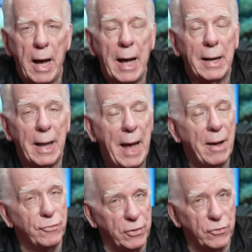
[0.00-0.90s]
I'll
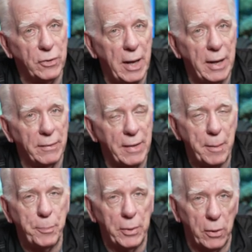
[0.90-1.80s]
have to say
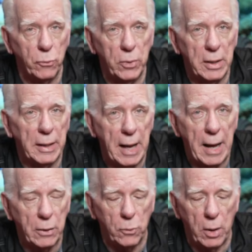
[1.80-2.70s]
they put a really
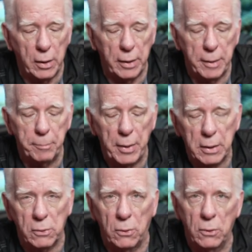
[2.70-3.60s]
high quality
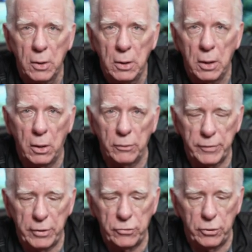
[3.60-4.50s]
buckle on
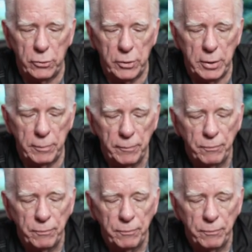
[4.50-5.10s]
this unit,